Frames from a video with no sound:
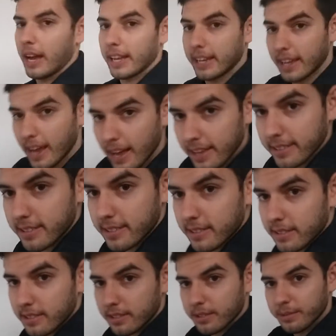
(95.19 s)
I
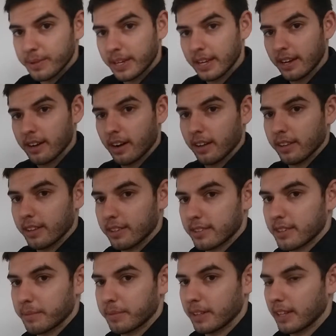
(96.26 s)
guess we can call it
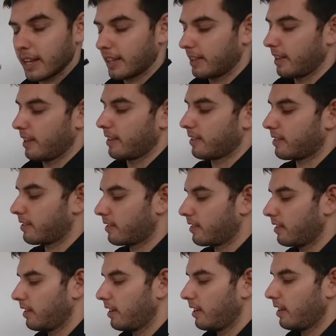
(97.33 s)
something like
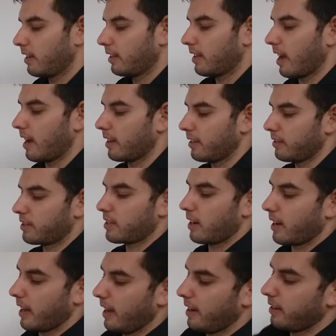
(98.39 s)
this, that you
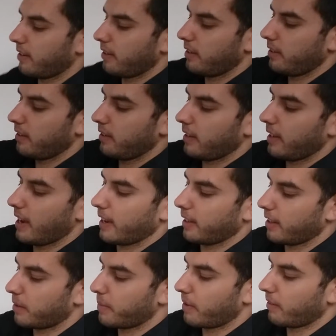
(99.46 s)
start out getting
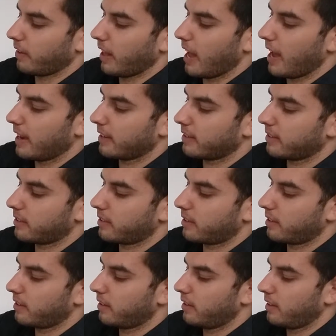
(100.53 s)
a little bit
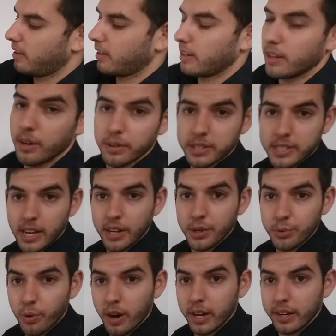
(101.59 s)
relaxed, you go to
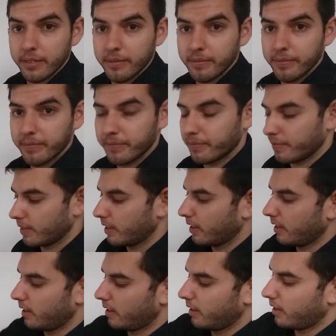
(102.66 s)
stage 1.
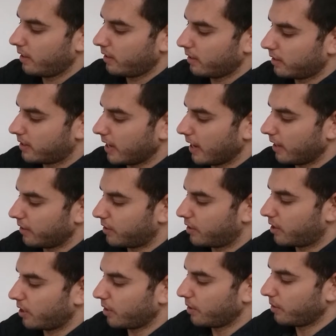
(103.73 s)
Stage
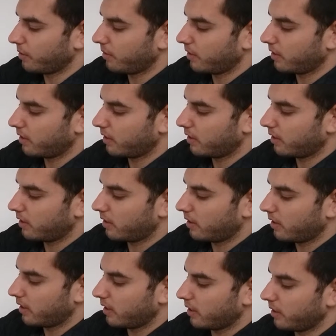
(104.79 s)
2,
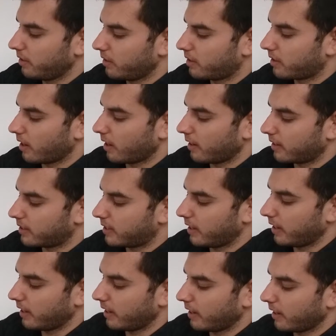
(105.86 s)
you start
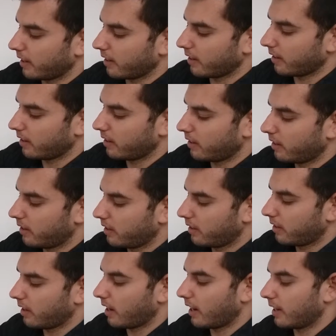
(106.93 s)
seeing
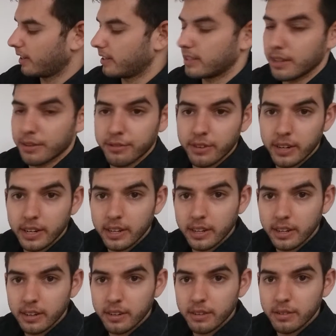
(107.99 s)
different